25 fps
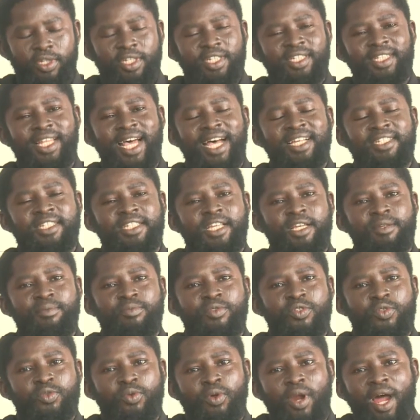in that same
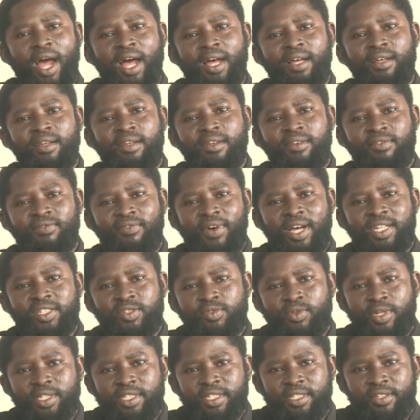surah, verse
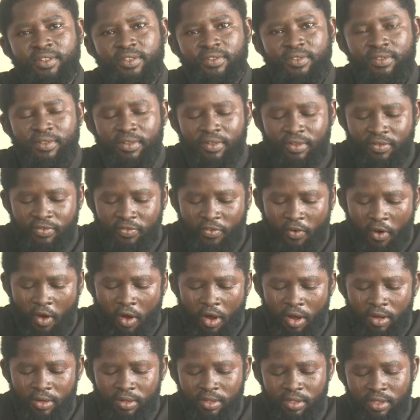
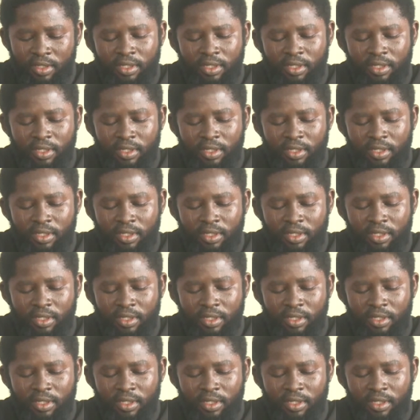24,